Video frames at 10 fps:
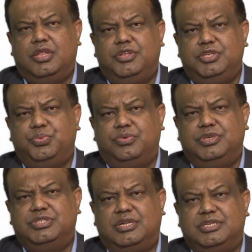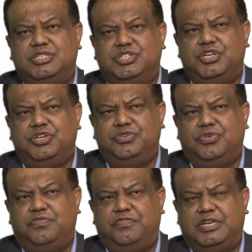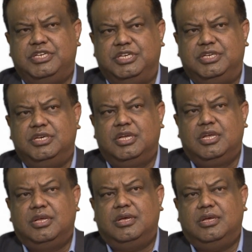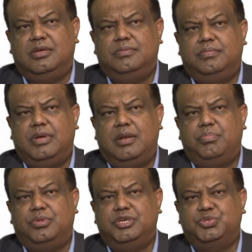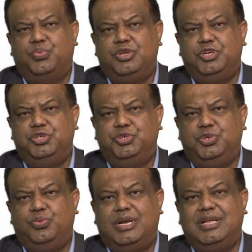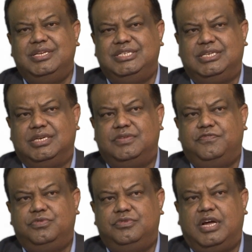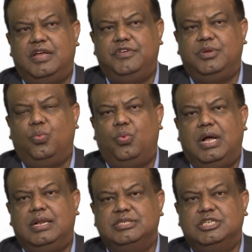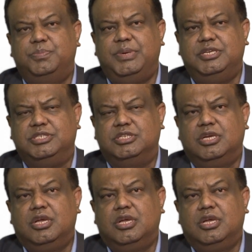this will result in secondary offending, and police will issue you another ticket for driving while suspended.